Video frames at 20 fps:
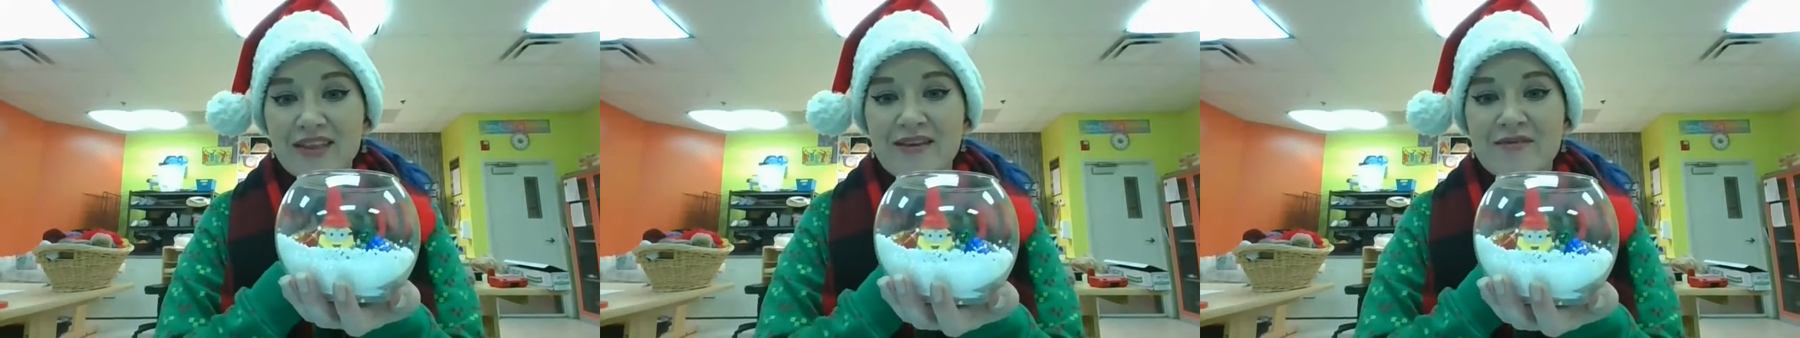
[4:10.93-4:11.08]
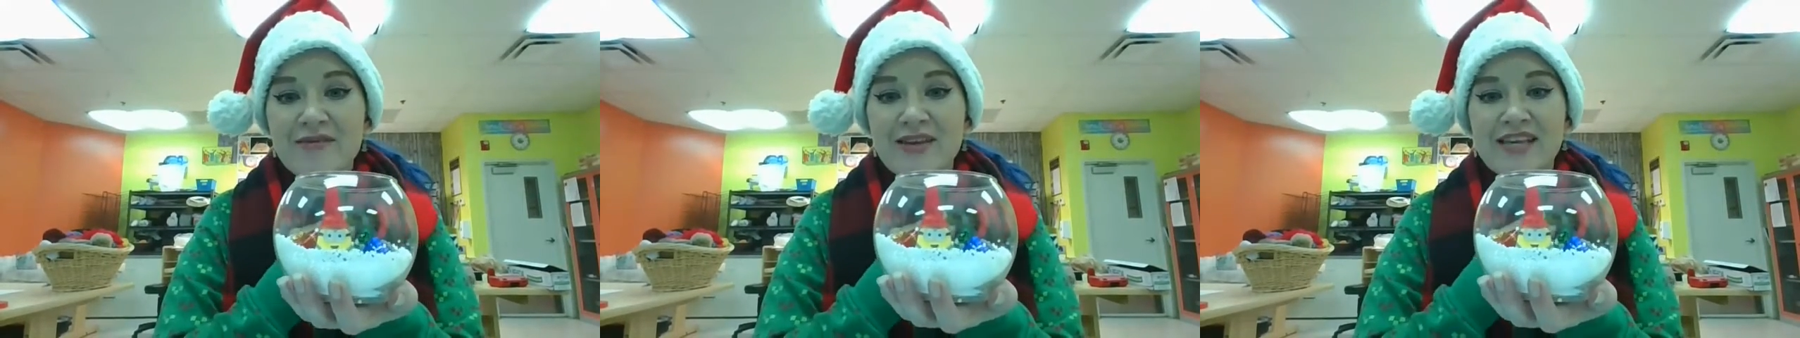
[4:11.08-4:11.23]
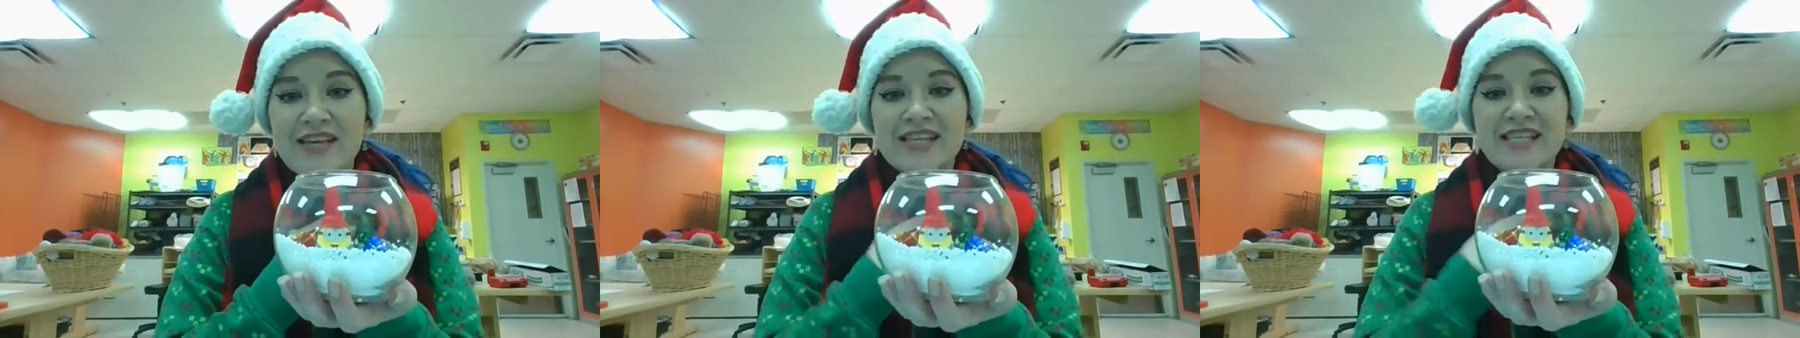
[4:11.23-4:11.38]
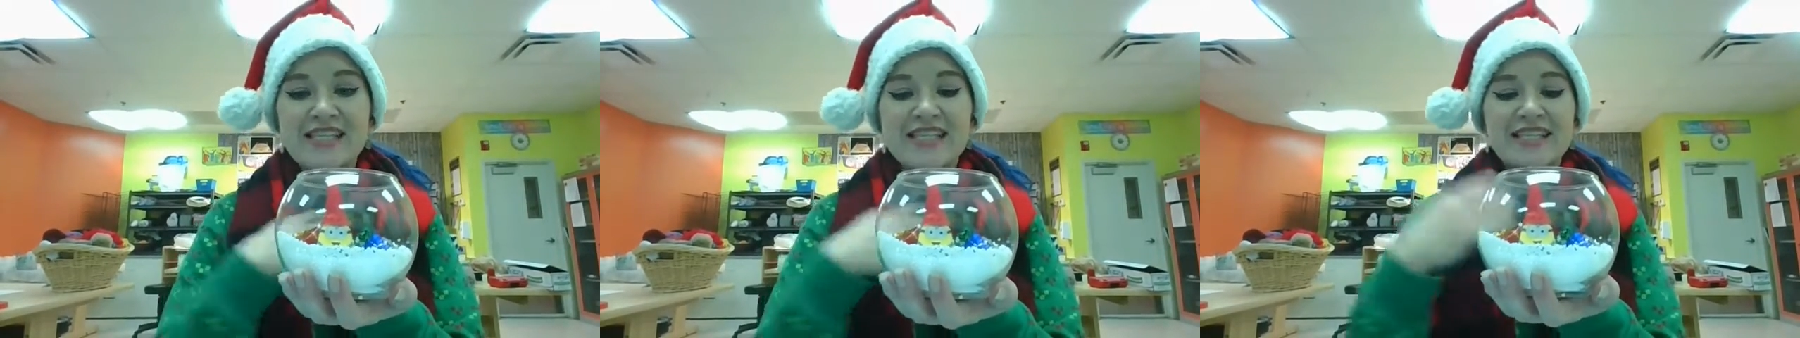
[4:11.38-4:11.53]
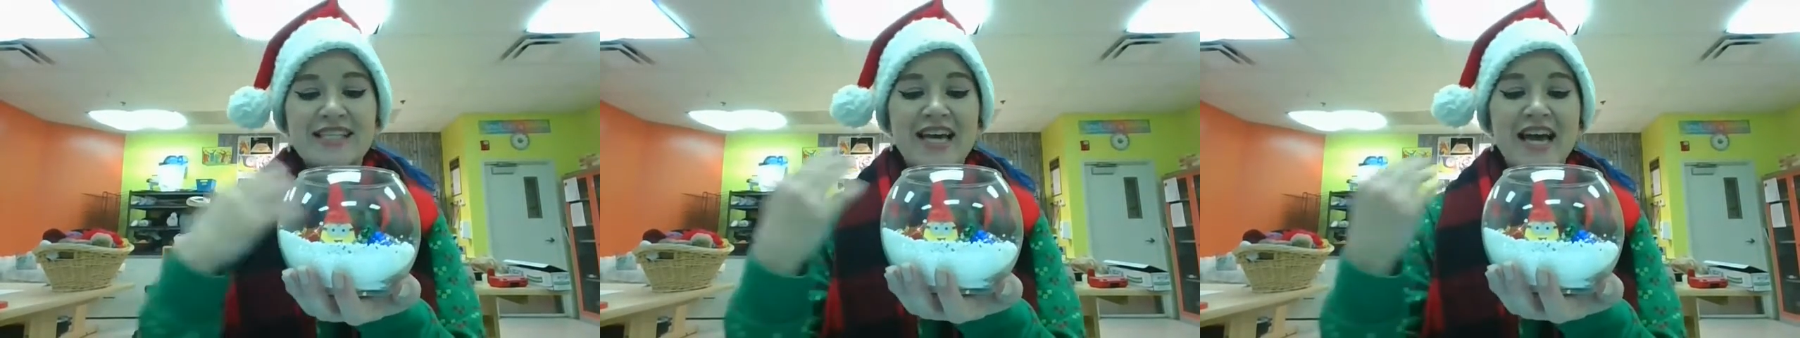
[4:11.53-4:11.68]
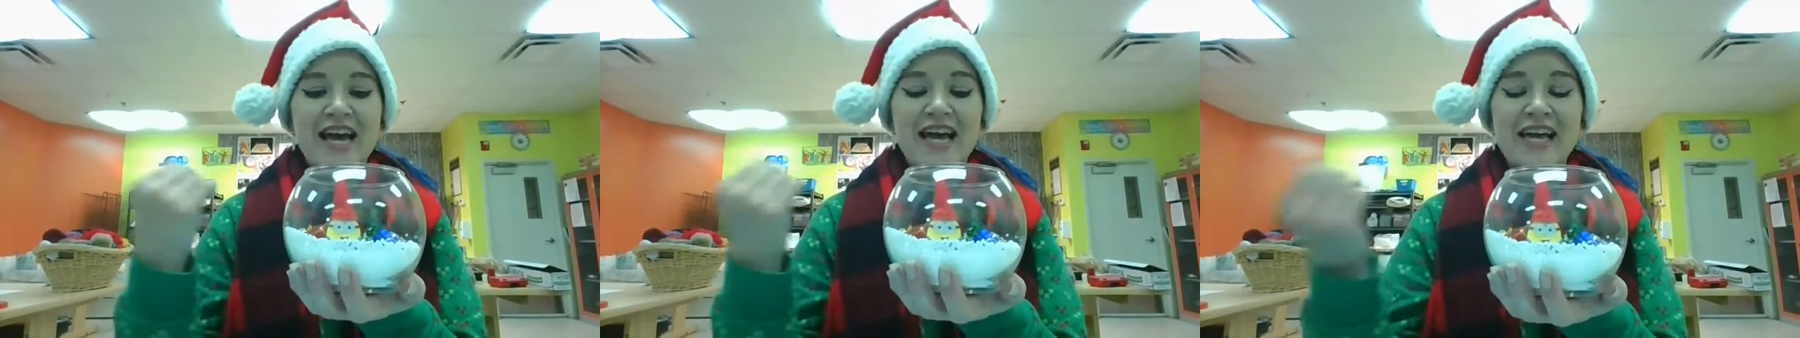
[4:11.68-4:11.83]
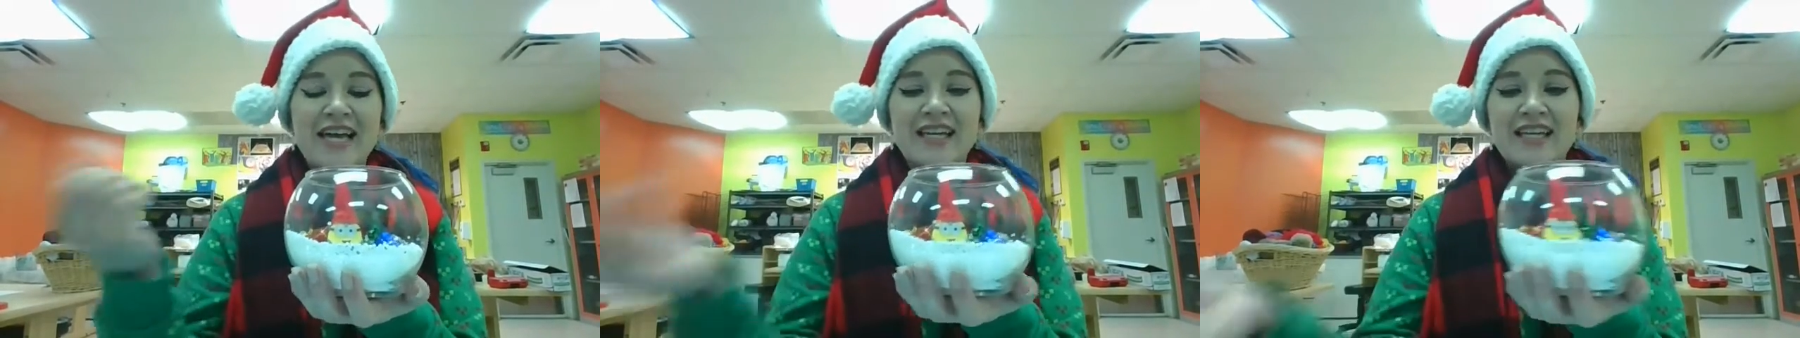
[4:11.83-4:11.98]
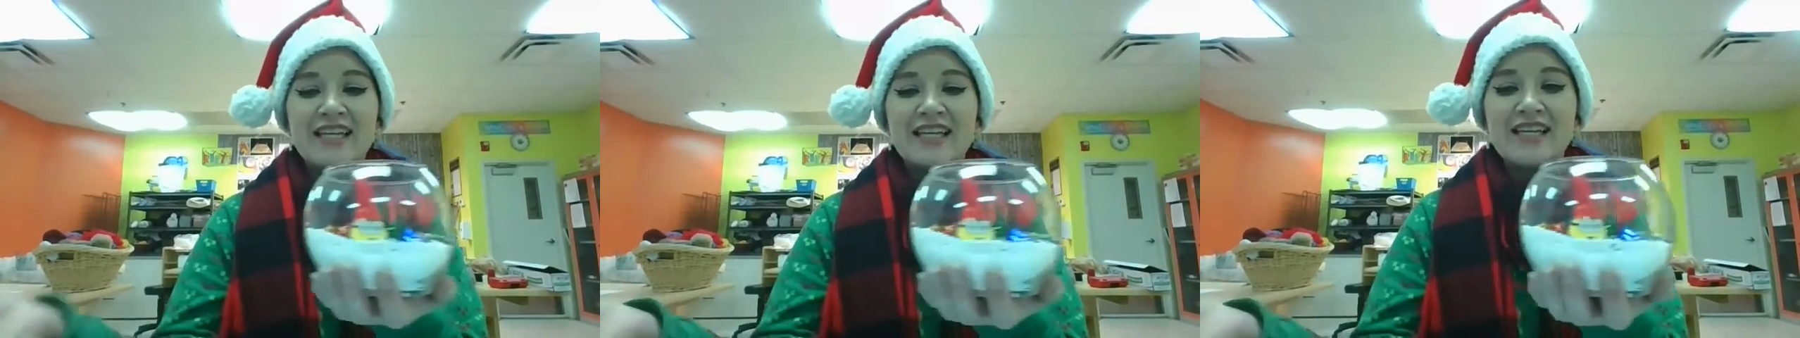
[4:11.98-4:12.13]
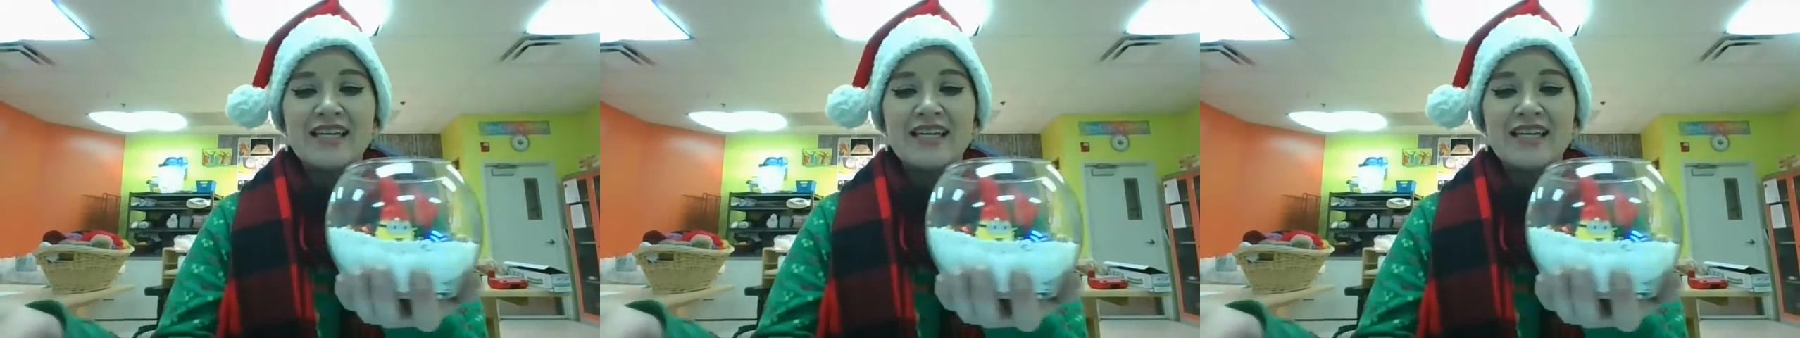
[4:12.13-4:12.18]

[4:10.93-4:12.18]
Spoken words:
them is that